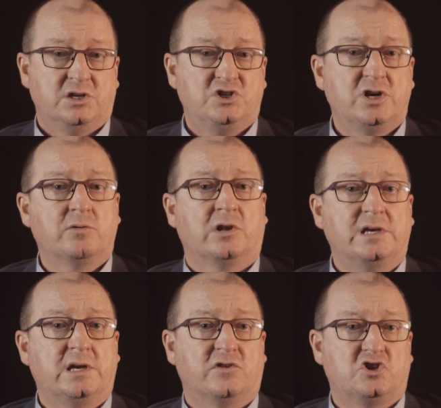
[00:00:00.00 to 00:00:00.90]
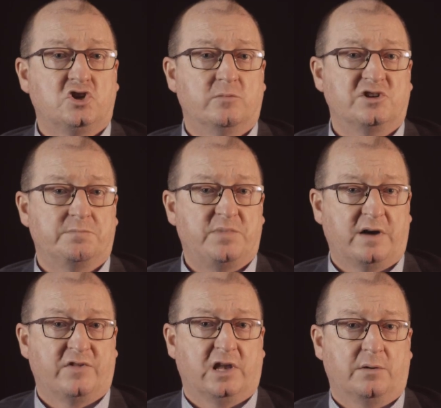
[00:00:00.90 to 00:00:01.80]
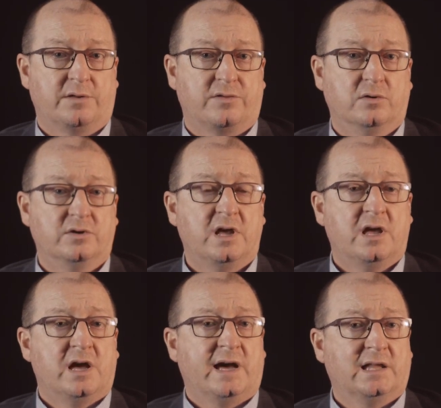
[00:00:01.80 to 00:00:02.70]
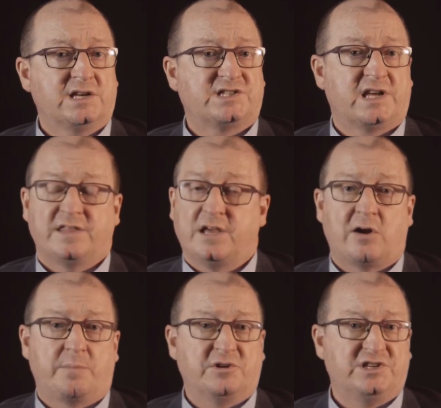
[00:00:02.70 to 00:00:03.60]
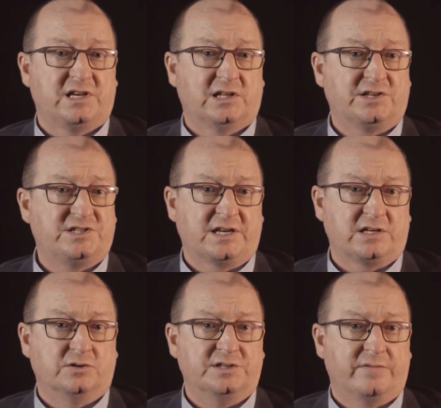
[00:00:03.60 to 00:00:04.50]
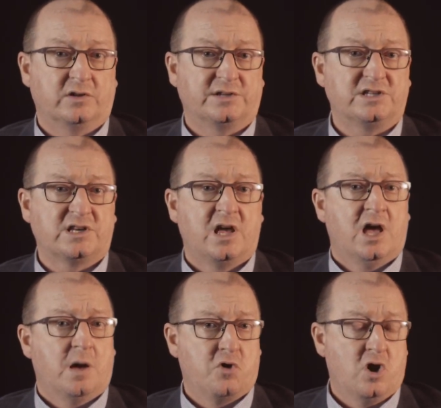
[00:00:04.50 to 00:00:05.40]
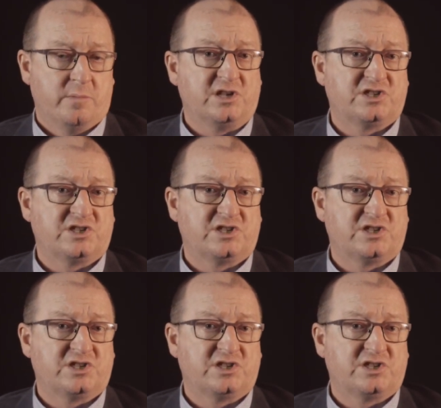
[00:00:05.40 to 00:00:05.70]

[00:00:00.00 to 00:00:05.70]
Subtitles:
Generally, if a tumour is above the lower third, unless there are particular technical difficulties, a permanent